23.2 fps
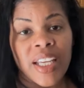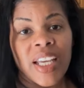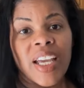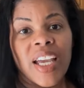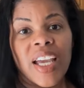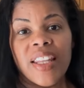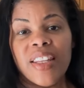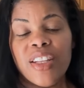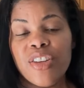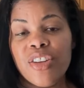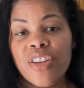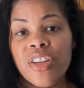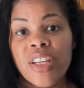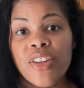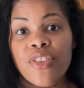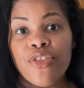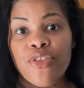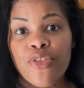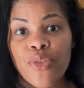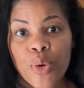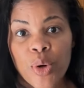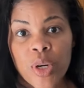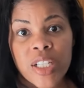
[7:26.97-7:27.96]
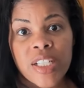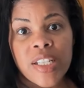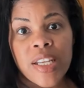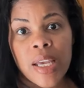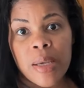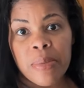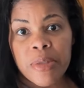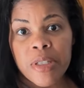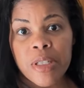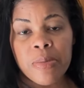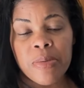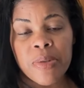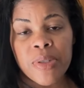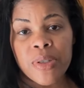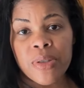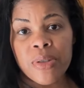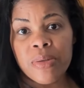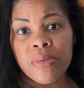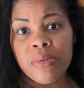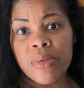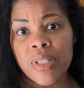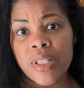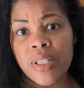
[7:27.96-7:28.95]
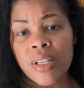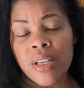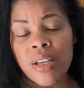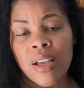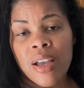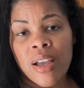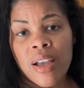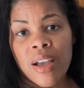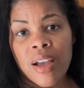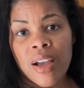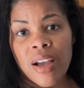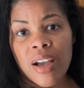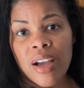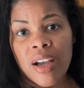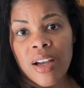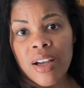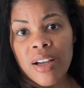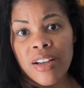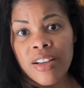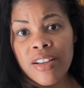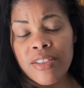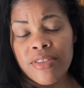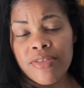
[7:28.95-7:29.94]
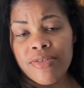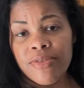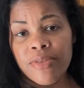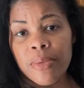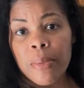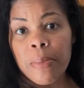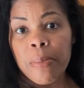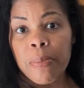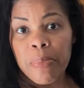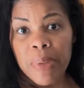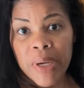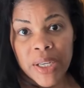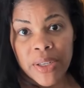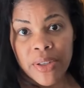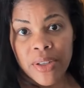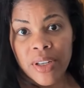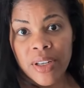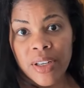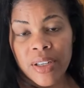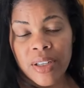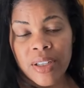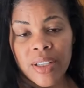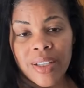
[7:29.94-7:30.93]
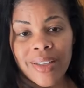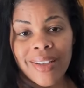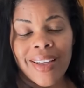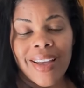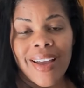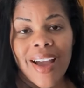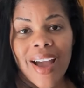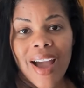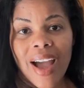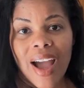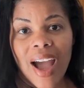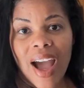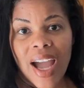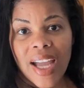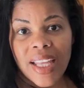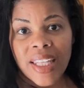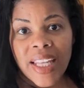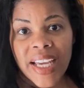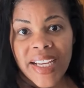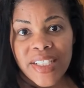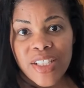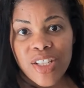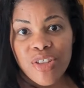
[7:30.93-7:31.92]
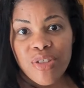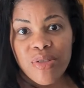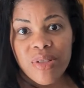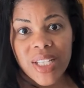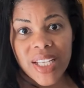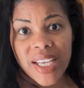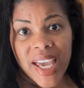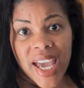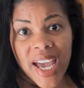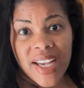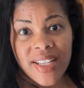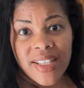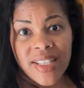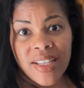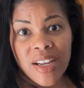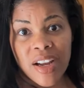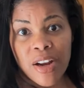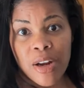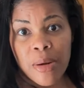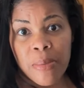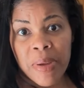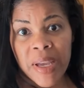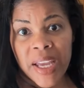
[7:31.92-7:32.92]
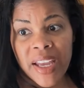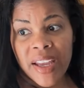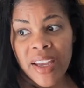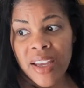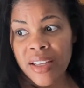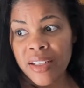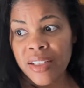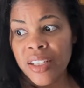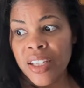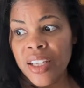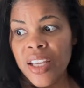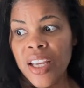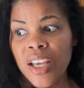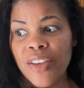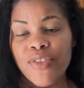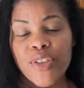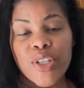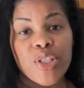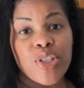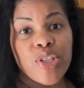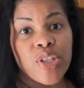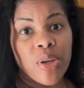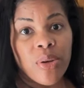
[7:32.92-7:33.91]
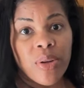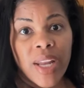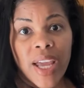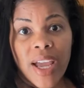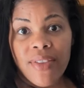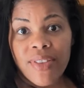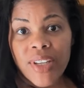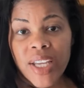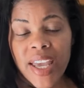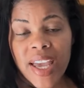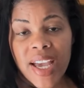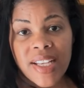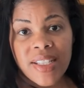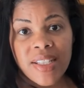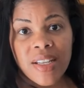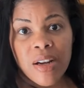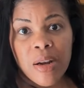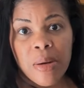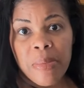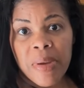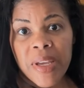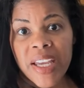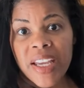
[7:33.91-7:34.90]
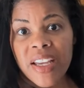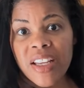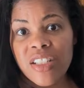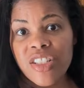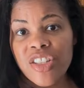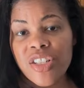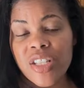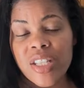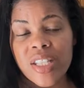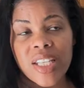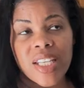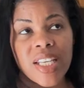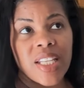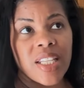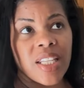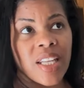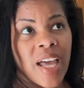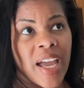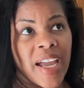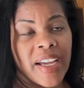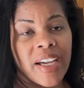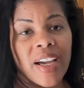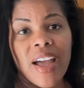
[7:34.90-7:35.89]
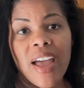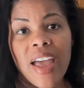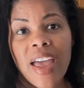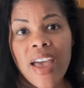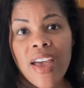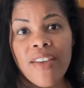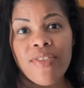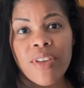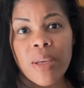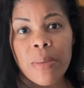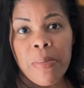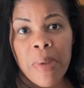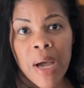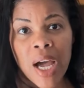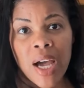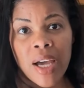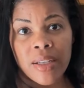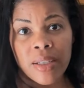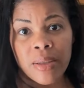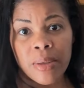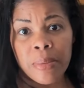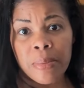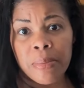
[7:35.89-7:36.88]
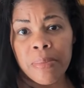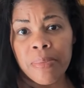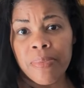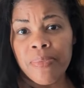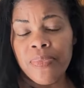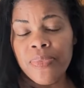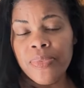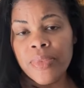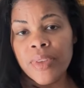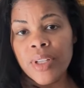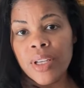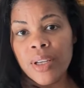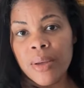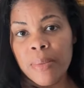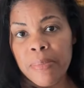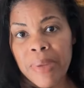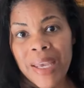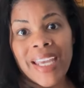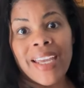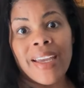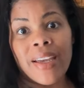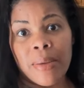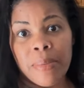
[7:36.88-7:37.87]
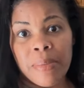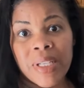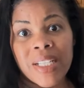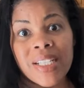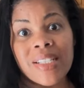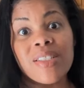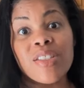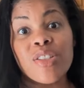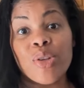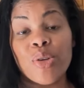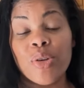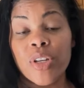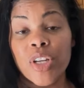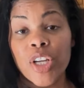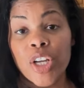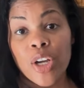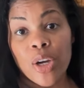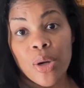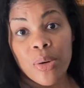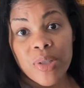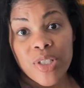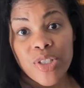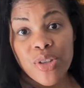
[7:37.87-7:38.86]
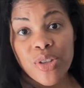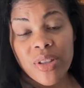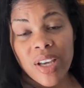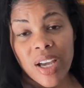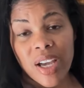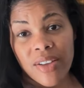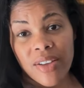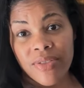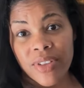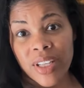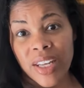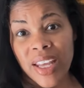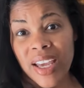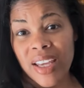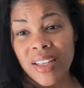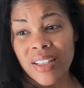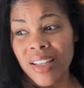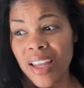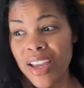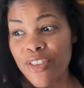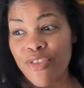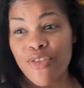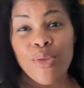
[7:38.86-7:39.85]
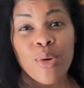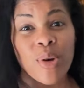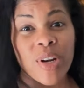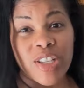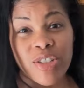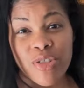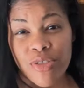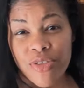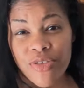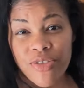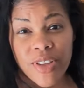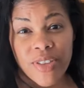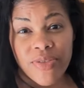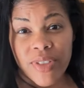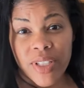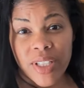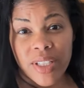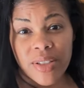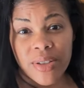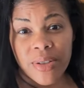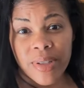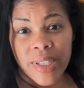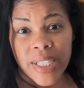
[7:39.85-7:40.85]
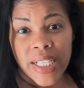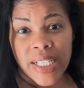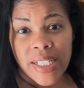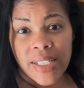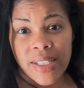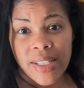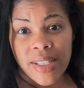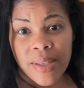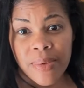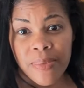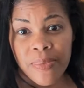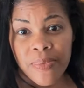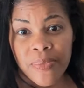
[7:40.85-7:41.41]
and then you need 4 tablespoons of butter. I like to use a cast iron pan. If you don't have a cast iron pan, just get like a heavy bottom pan because it's gonna go into the oven at like 450 degrees